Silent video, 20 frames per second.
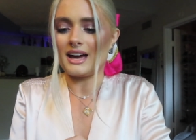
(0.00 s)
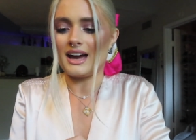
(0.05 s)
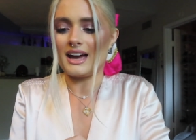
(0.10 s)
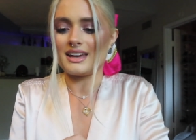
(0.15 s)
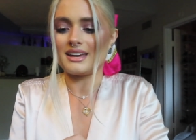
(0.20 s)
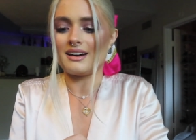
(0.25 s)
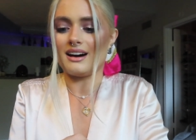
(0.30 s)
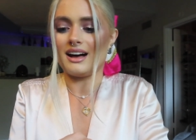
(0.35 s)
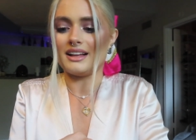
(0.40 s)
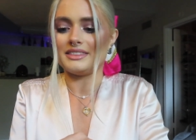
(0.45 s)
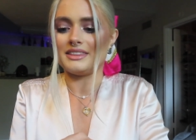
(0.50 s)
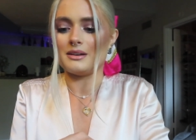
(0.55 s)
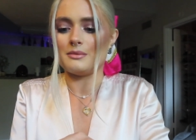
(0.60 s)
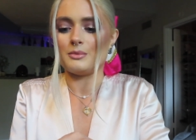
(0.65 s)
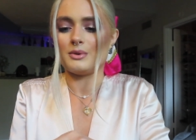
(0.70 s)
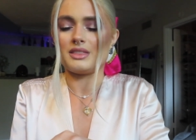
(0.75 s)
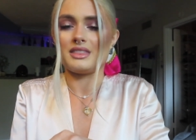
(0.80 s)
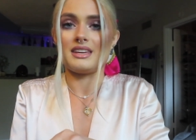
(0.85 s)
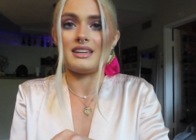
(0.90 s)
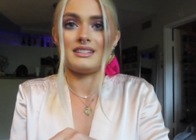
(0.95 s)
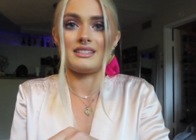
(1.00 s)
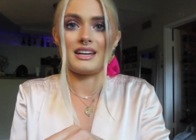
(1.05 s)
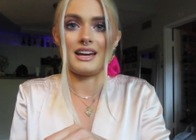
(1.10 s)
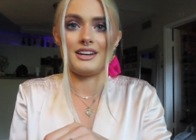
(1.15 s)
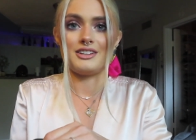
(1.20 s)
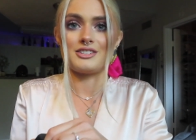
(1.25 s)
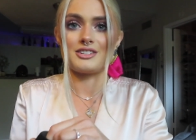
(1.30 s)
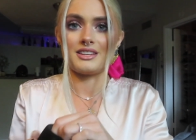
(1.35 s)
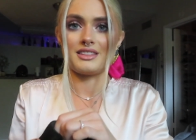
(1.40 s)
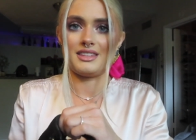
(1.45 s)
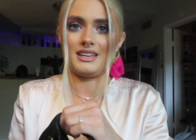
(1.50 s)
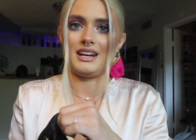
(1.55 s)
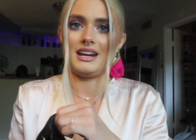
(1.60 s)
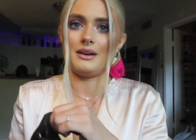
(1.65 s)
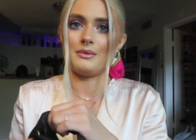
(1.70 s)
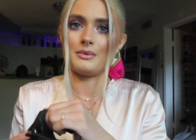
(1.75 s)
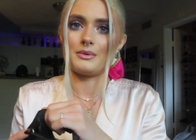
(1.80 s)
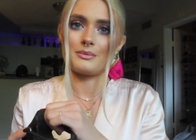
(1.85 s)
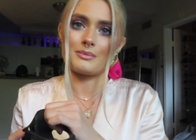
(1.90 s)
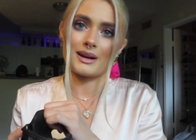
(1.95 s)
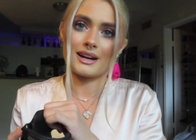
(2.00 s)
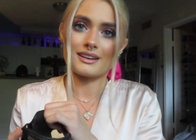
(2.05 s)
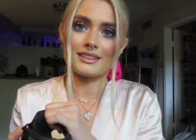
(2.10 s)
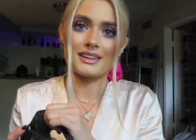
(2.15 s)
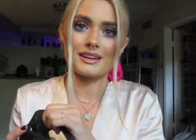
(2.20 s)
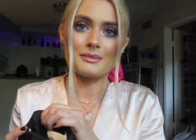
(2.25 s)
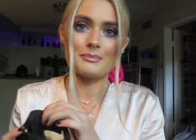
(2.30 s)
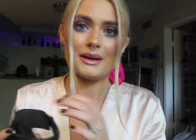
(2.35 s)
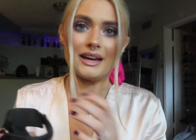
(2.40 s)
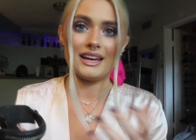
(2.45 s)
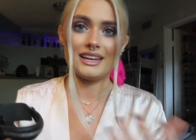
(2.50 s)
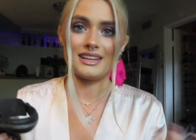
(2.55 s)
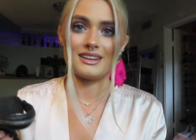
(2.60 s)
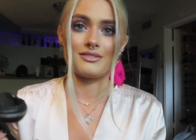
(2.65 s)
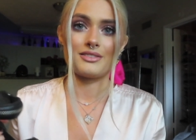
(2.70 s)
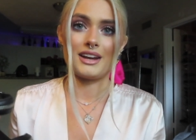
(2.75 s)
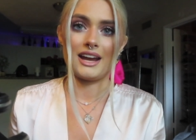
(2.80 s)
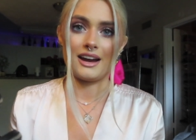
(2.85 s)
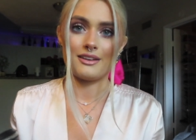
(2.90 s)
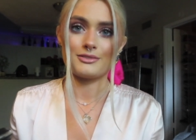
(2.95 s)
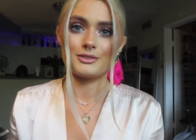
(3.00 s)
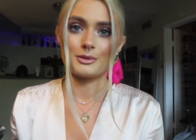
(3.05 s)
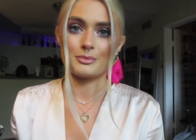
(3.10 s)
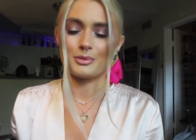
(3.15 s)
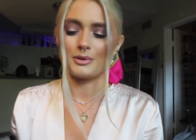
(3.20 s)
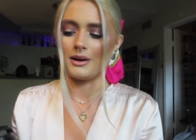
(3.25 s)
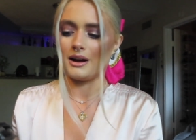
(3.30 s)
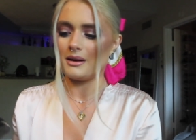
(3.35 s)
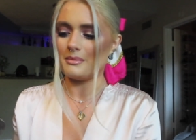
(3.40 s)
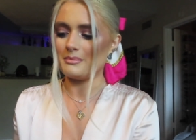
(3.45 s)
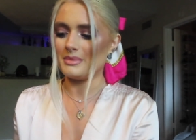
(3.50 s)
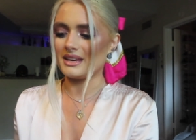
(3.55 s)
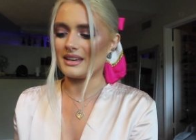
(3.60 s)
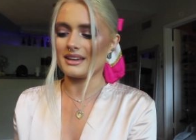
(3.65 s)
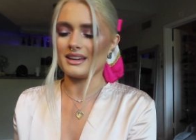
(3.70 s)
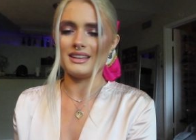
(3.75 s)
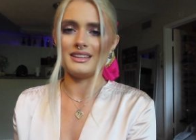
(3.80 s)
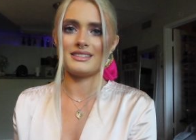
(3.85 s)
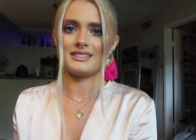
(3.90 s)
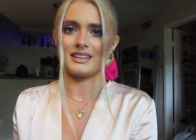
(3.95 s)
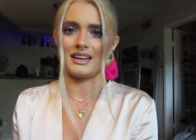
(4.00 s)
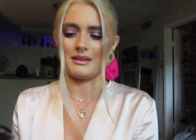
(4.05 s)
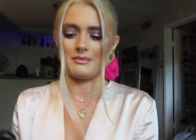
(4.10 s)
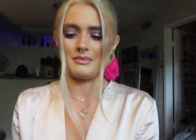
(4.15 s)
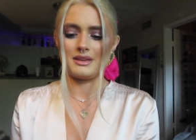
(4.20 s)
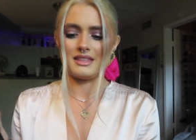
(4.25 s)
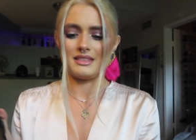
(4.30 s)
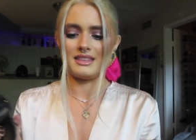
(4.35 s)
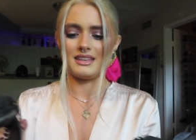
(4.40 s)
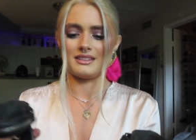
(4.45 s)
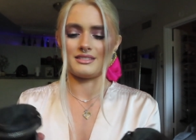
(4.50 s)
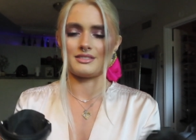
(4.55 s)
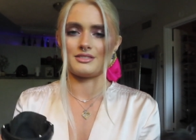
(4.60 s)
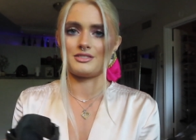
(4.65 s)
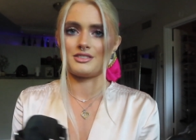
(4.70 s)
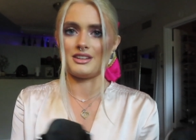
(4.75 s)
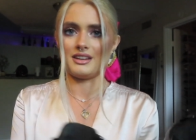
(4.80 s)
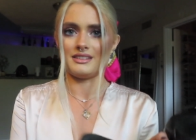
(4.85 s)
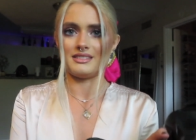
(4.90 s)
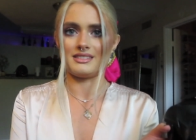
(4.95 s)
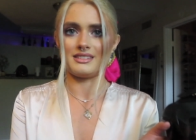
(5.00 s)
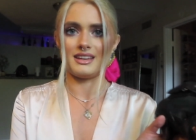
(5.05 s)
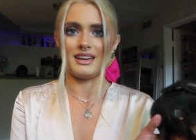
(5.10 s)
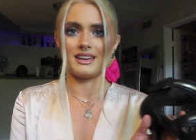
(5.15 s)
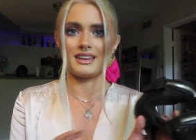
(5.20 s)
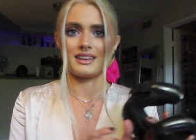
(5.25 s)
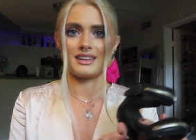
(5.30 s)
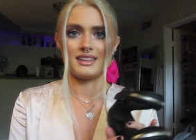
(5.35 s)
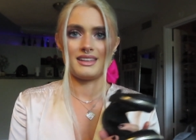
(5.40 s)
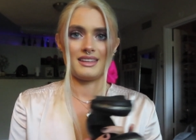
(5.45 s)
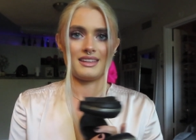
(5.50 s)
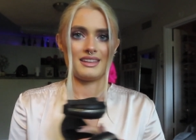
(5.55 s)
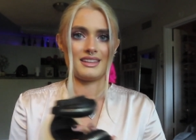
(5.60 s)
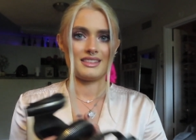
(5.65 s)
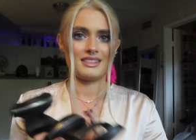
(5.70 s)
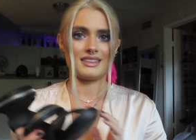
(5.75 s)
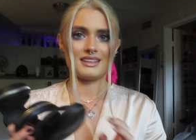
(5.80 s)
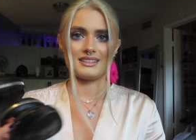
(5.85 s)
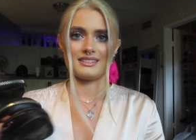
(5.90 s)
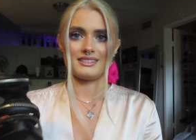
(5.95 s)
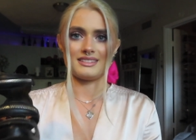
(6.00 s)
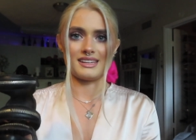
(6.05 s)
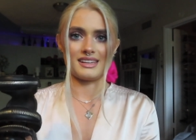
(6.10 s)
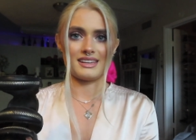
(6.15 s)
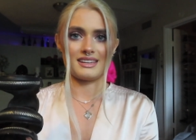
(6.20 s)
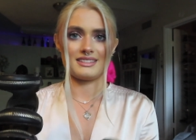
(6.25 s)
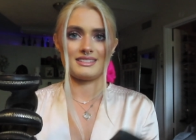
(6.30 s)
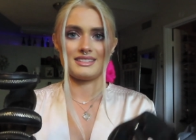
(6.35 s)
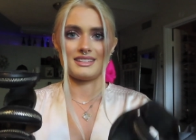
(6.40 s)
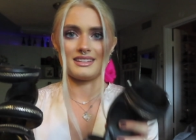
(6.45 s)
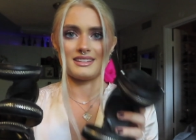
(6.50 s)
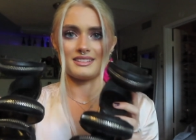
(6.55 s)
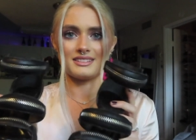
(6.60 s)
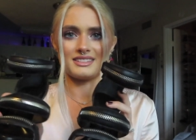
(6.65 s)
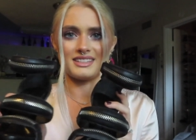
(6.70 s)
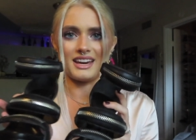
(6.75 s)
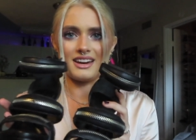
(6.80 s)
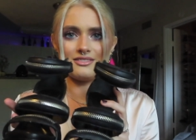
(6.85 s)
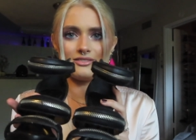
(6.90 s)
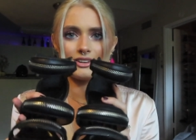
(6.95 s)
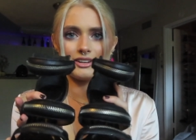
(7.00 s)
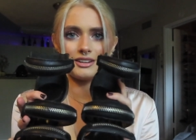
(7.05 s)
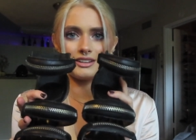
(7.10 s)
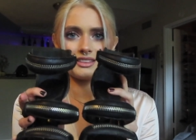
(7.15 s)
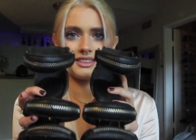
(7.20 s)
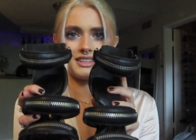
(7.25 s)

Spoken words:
I got them with the intention that I would wear them even after prom, because I mean, these are just like the sickest heels ever.